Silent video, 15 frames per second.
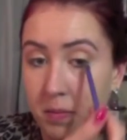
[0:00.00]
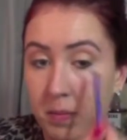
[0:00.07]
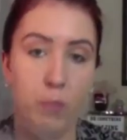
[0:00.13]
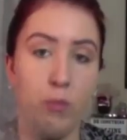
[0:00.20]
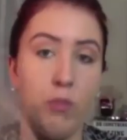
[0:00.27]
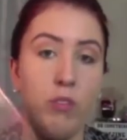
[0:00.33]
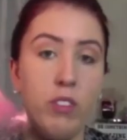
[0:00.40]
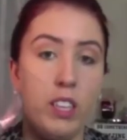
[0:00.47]

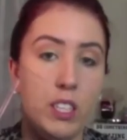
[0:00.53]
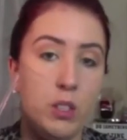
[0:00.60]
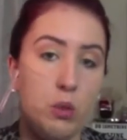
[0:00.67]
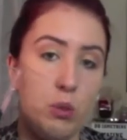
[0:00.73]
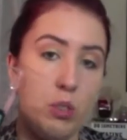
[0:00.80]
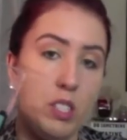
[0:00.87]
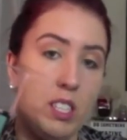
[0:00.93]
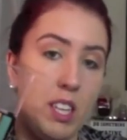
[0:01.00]
We're really
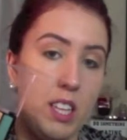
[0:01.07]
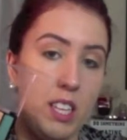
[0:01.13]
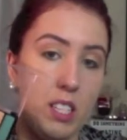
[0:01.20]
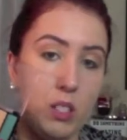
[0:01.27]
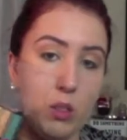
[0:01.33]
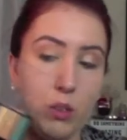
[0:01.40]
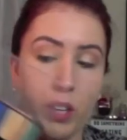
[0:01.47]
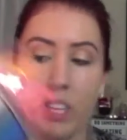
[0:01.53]
drawn to this
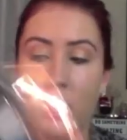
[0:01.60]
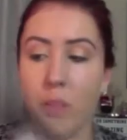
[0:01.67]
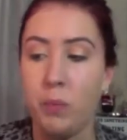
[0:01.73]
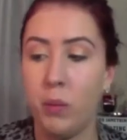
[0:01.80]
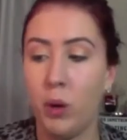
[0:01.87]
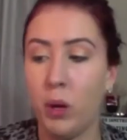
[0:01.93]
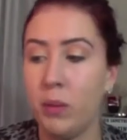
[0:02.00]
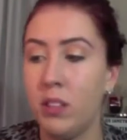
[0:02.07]
green at the
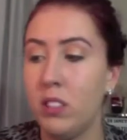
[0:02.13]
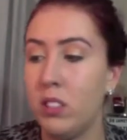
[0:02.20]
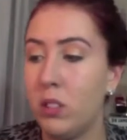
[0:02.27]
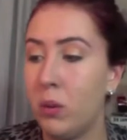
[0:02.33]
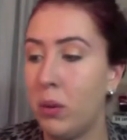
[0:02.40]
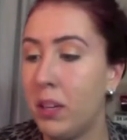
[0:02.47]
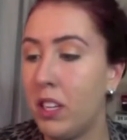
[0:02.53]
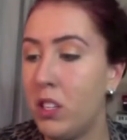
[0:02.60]
moment, so
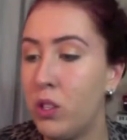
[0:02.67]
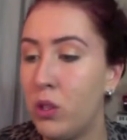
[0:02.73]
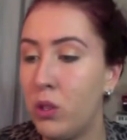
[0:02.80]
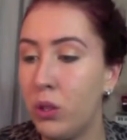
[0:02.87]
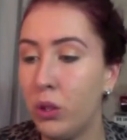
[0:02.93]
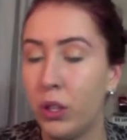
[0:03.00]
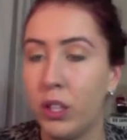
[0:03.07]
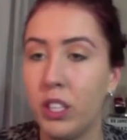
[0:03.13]
what I'm going to do
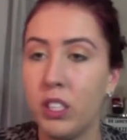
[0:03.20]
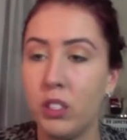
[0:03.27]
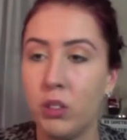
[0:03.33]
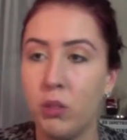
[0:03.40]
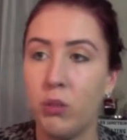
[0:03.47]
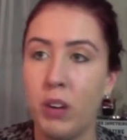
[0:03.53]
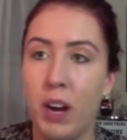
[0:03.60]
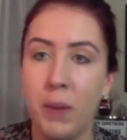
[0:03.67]
is
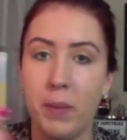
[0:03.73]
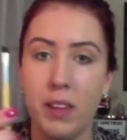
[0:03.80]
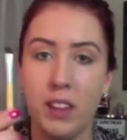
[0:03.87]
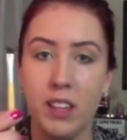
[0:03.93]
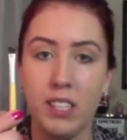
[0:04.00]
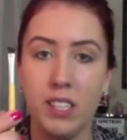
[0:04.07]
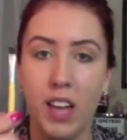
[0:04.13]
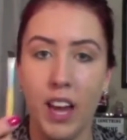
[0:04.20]
grab
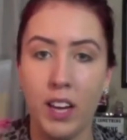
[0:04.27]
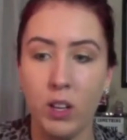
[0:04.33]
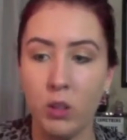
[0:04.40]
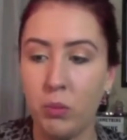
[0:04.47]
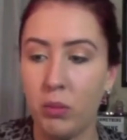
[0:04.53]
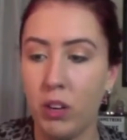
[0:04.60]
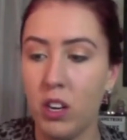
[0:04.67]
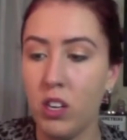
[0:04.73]
this angle
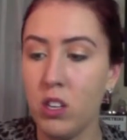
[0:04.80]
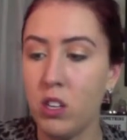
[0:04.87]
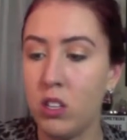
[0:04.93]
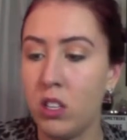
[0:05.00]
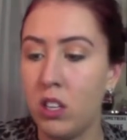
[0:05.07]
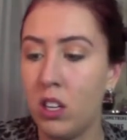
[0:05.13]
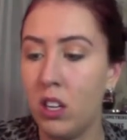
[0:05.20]
brush